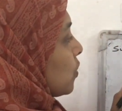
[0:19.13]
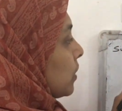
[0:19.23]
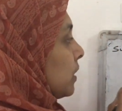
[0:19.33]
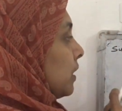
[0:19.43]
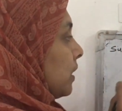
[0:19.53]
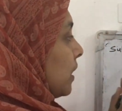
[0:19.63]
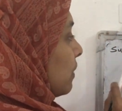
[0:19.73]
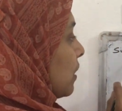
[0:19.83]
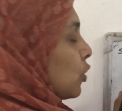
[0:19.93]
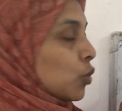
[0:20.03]
look here,
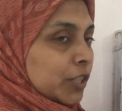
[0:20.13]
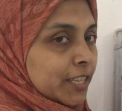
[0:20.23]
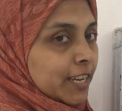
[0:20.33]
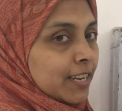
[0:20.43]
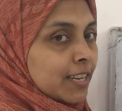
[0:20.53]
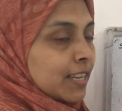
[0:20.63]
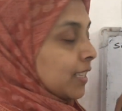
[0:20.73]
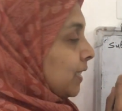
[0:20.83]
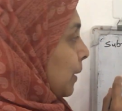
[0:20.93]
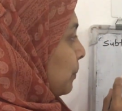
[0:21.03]
one question:
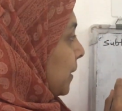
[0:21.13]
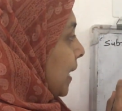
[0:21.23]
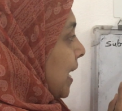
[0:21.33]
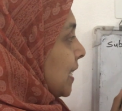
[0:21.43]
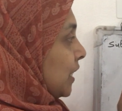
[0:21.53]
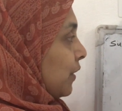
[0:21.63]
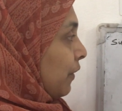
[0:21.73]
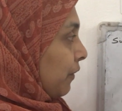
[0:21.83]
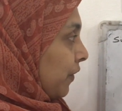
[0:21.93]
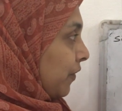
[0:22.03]
subtract
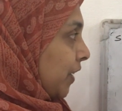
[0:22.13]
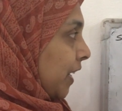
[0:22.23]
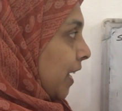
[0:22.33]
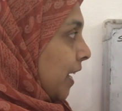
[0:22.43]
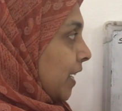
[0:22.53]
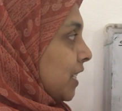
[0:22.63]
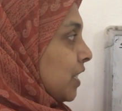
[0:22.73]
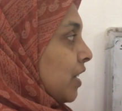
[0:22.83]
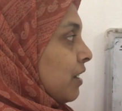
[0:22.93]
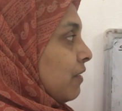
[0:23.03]
58
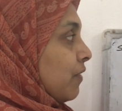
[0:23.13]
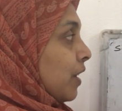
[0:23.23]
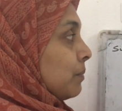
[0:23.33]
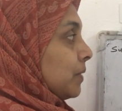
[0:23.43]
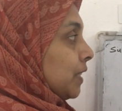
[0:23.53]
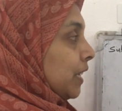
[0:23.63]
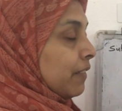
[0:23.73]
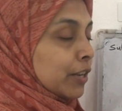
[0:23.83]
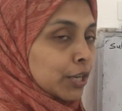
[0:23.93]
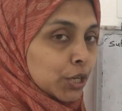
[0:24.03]
from
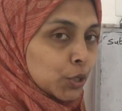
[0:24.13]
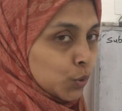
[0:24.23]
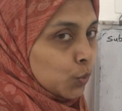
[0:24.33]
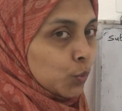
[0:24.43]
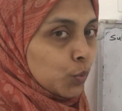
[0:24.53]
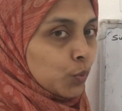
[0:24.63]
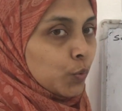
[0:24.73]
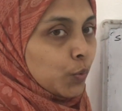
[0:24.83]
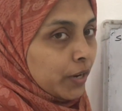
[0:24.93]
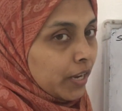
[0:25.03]
72.
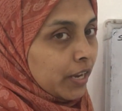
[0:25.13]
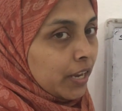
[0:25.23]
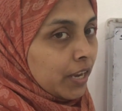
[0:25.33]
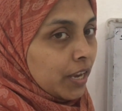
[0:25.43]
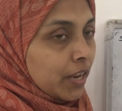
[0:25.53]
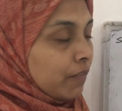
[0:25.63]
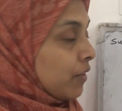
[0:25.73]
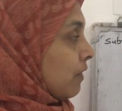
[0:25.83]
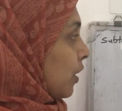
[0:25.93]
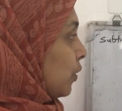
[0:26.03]
Okay,
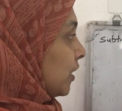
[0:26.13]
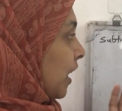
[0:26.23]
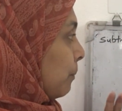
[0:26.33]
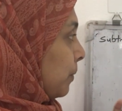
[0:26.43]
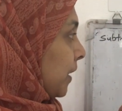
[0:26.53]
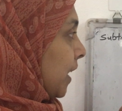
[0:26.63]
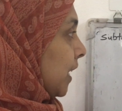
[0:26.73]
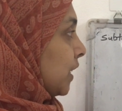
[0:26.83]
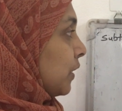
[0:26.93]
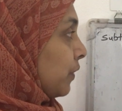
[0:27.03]
we want to
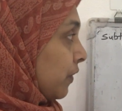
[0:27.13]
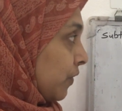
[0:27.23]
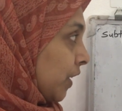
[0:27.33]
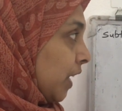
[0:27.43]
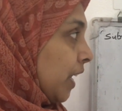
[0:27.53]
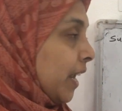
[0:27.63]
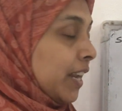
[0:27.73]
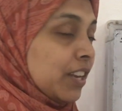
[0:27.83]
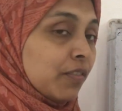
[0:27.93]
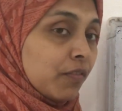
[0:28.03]
subtract
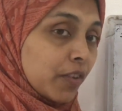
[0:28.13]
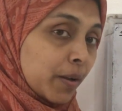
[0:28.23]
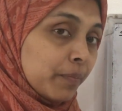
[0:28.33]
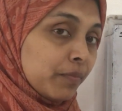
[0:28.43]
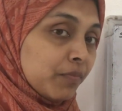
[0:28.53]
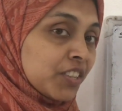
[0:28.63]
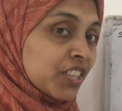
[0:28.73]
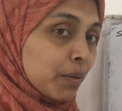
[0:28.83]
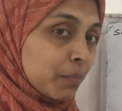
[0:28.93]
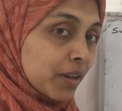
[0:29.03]
58 from which
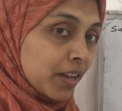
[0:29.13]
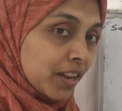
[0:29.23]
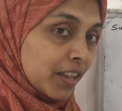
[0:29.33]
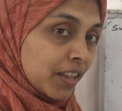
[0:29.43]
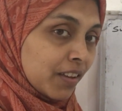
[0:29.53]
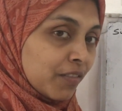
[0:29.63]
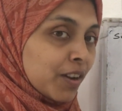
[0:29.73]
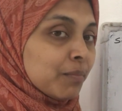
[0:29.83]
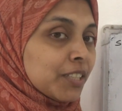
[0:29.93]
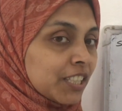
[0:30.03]
number?
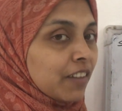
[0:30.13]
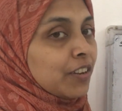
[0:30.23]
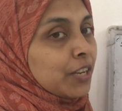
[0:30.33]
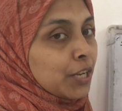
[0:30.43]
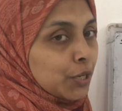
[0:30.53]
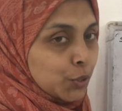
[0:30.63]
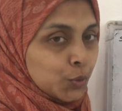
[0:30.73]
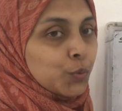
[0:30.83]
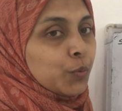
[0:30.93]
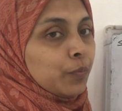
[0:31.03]
From
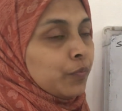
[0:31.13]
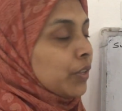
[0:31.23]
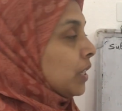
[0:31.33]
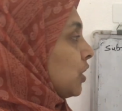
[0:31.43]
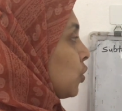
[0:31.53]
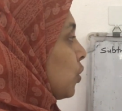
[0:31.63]
72. So